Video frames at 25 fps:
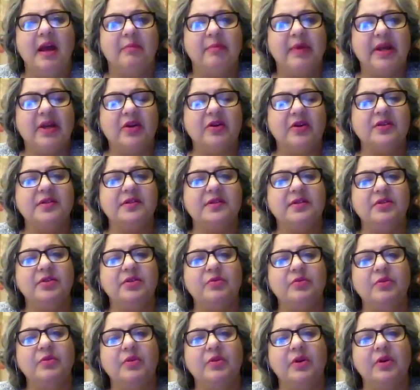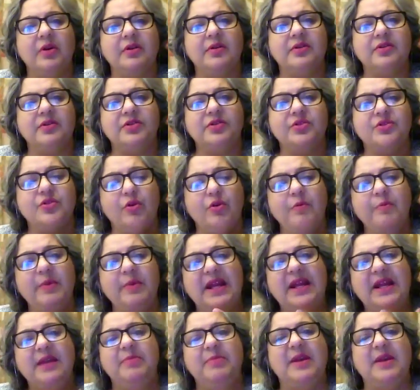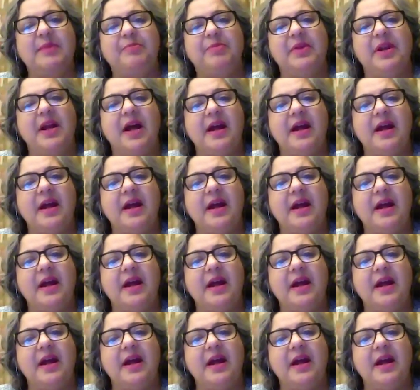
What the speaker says: because so many people